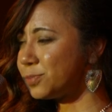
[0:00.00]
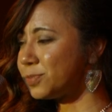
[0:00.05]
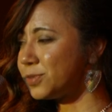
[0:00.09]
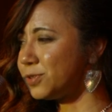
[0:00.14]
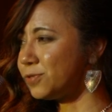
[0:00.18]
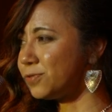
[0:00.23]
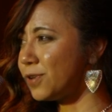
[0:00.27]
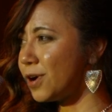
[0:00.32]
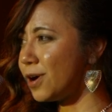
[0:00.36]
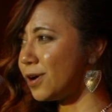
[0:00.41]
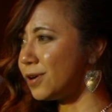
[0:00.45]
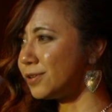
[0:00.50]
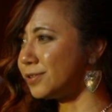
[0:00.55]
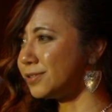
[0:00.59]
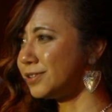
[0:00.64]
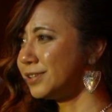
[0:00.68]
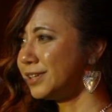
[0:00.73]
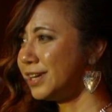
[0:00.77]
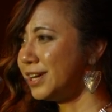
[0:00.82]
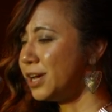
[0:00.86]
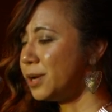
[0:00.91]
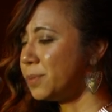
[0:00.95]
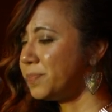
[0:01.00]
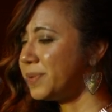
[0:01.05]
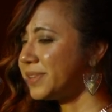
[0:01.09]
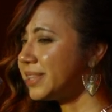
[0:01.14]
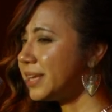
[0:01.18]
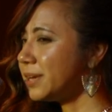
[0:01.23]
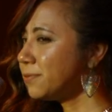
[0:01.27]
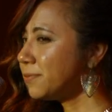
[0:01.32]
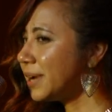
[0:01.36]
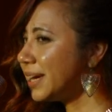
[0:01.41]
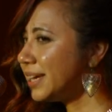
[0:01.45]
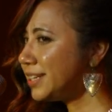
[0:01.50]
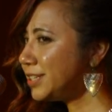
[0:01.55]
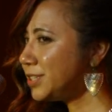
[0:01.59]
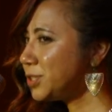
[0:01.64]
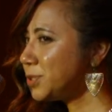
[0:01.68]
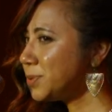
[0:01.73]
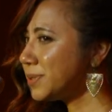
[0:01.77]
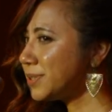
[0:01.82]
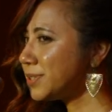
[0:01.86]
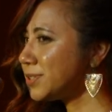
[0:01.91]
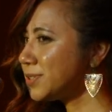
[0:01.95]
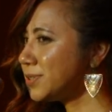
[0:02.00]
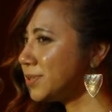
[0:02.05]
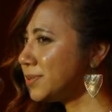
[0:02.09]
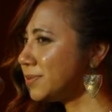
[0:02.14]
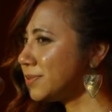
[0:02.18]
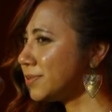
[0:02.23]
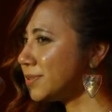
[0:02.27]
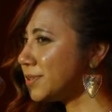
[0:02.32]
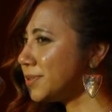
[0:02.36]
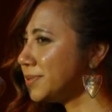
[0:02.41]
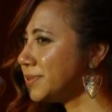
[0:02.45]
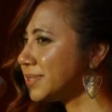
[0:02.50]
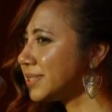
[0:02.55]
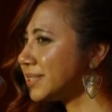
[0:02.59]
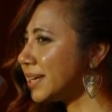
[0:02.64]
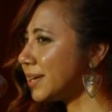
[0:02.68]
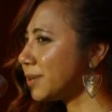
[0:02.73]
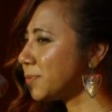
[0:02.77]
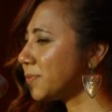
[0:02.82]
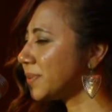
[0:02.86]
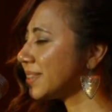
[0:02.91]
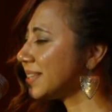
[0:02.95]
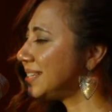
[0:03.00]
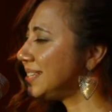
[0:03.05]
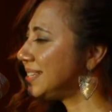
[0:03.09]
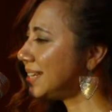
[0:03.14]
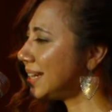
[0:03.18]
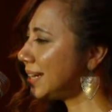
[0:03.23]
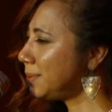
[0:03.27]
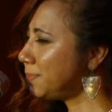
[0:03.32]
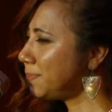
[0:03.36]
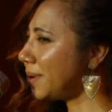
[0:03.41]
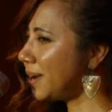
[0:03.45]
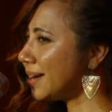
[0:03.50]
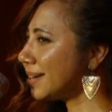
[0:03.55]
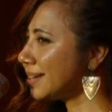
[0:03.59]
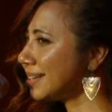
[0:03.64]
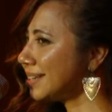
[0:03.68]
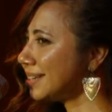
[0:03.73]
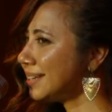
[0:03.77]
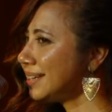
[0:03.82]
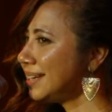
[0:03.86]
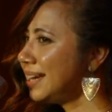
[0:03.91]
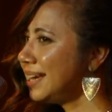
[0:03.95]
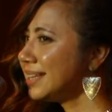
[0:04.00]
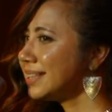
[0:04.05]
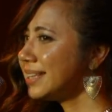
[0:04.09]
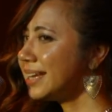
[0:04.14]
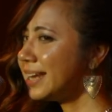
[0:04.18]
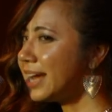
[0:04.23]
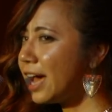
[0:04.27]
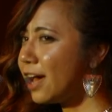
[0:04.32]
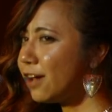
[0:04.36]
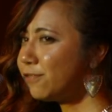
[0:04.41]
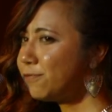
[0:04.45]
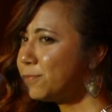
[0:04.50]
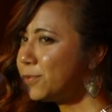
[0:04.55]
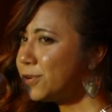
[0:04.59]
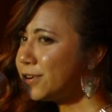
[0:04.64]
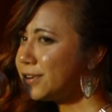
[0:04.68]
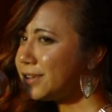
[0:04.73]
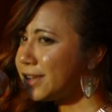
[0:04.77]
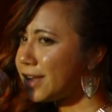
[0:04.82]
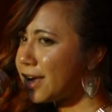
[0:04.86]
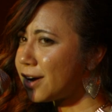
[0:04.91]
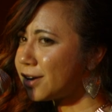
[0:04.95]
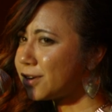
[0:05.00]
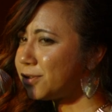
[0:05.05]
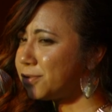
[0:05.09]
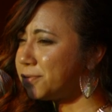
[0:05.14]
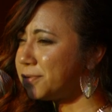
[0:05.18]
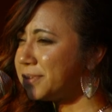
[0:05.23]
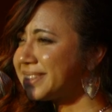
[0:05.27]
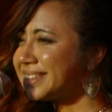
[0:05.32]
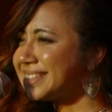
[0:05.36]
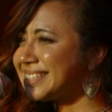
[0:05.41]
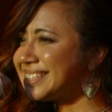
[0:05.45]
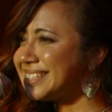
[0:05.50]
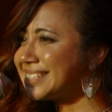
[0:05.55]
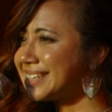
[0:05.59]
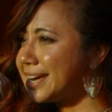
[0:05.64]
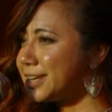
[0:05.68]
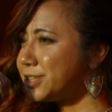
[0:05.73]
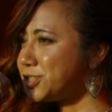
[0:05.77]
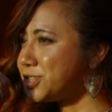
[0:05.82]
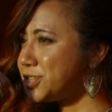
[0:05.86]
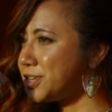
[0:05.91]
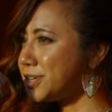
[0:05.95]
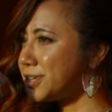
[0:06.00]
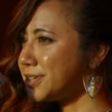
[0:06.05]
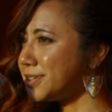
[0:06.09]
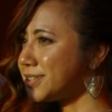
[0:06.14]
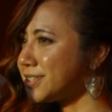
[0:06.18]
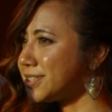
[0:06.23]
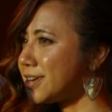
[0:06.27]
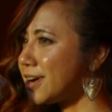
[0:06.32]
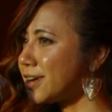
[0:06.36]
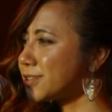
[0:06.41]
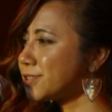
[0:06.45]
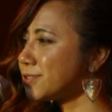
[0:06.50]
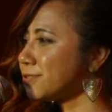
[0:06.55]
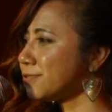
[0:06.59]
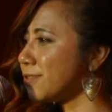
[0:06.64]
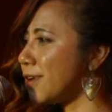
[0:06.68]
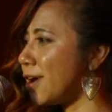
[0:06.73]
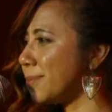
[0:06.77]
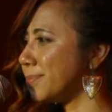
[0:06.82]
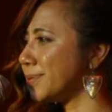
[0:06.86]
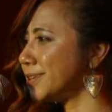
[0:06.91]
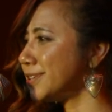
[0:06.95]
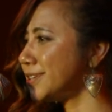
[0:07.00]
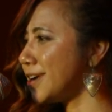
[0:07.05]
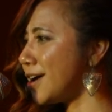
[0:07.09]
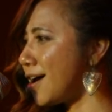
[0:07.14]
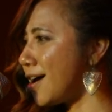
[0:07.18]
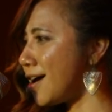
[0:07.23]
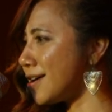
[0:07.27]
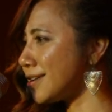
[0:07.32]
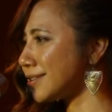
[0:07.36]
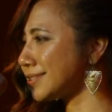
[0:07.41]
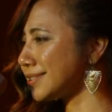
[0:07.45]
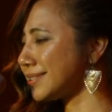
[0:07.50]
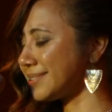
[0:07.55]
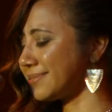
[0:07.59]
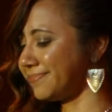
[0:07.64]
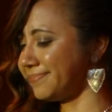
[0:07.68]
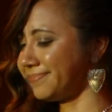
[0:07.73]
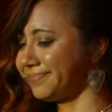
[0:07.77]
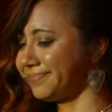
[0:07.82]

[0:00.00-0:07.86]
Monro, but they ran into a student who said with a dead body, they'd have more luck with the sketchier Dr. Robert Knox.